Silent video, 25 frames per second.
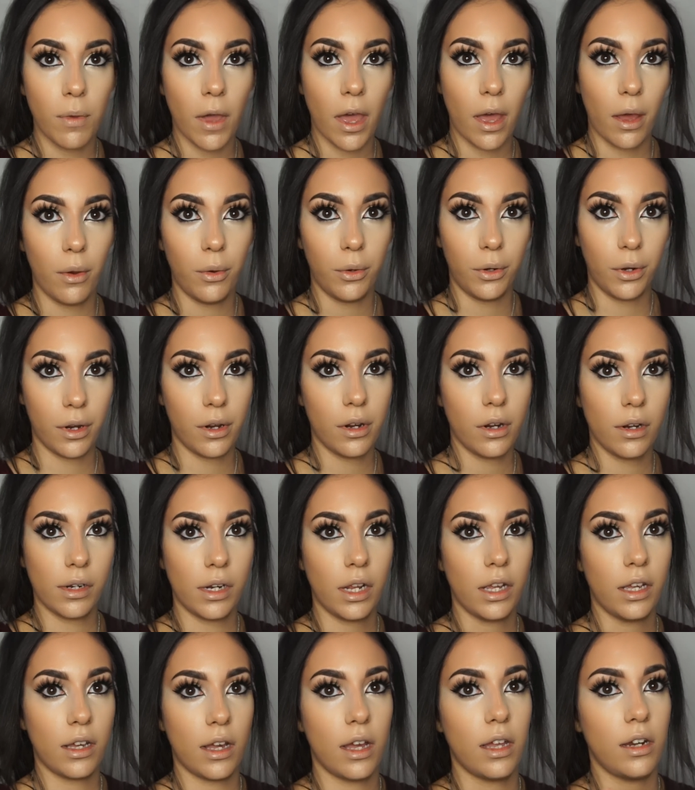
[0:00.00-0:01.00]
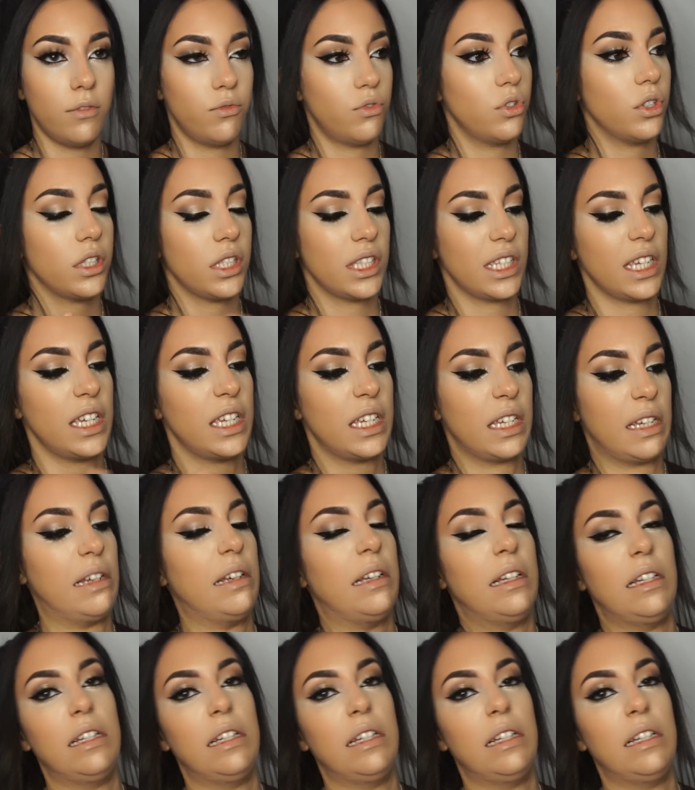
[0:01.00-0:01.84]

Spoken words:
powder and I kind of just like